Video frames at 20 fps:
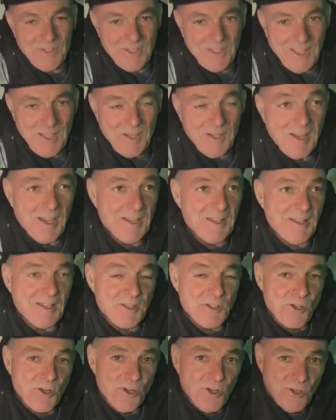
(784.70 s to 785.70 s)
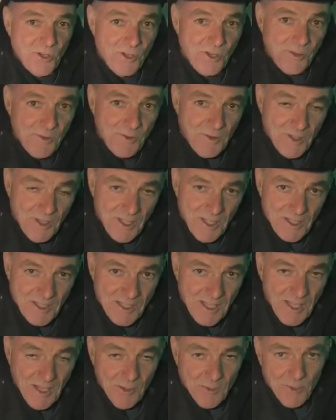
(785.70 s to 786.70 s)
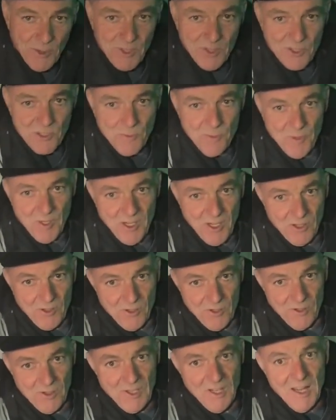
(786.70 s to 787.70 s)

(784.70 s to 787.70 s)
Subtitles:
Yeah, I saw her sailing with the spinnaker.